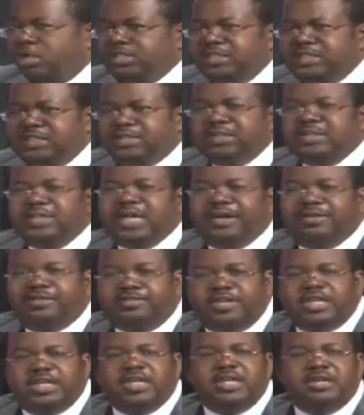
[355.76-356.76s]
is it that
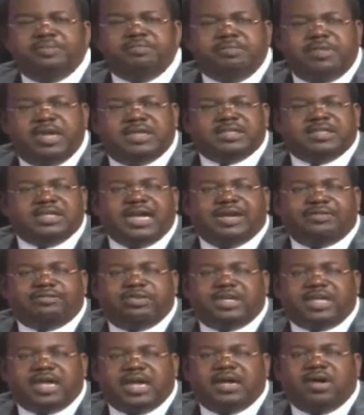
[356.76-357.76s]
really makes
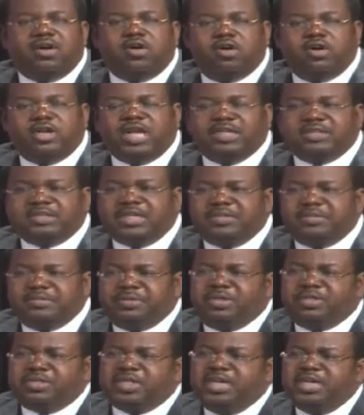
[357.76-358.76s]
Africa unattractive?
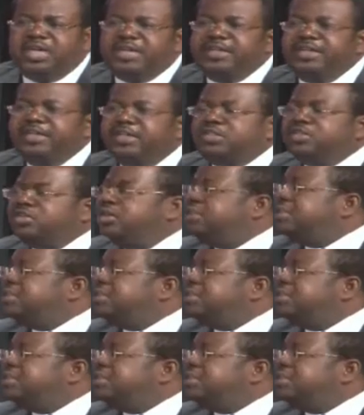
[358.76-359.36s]
Because the returns